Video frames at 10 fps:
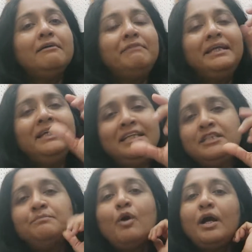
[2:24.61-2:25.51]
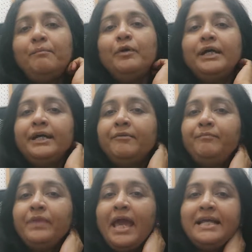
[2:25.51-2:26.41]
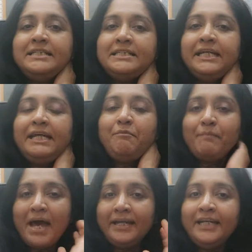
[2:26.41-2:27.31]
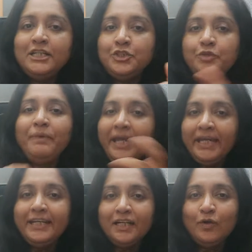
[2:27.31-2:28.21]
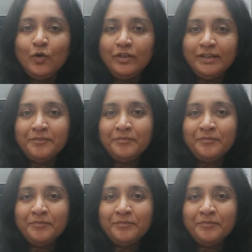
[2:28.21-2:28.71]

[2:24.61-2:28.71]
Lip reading: We did this small poem, and she managed to make it her own.